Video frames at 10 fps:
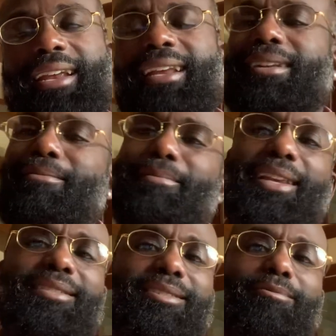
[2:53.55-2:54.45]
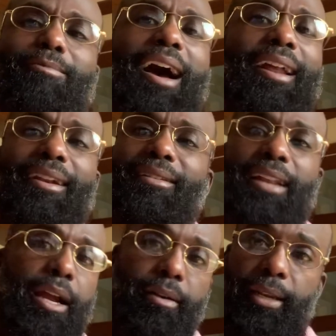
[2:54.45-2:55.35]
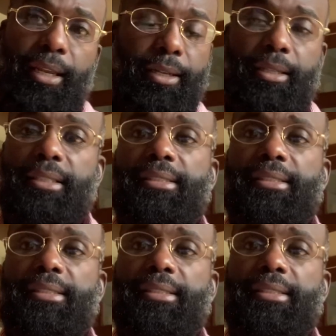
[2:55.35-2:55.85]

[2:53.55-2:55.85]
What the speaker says: in the midst of while they're learning.